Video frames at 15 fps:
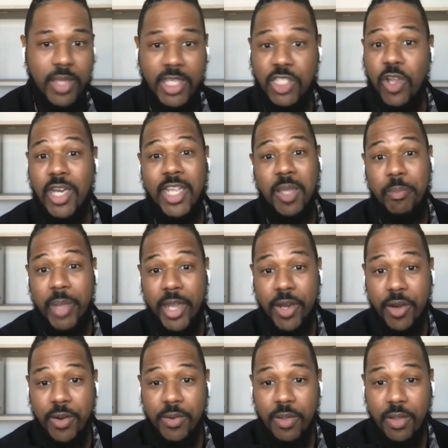it's going to get
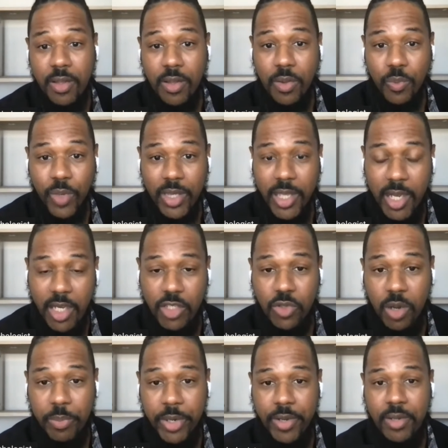better within a
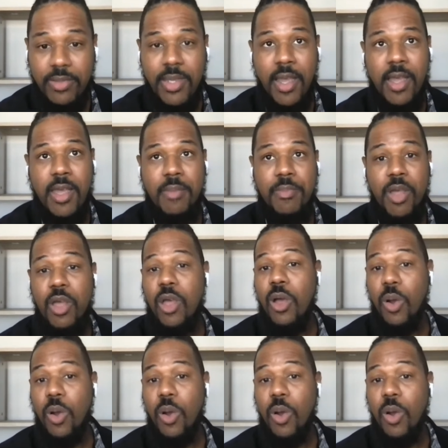short period of time,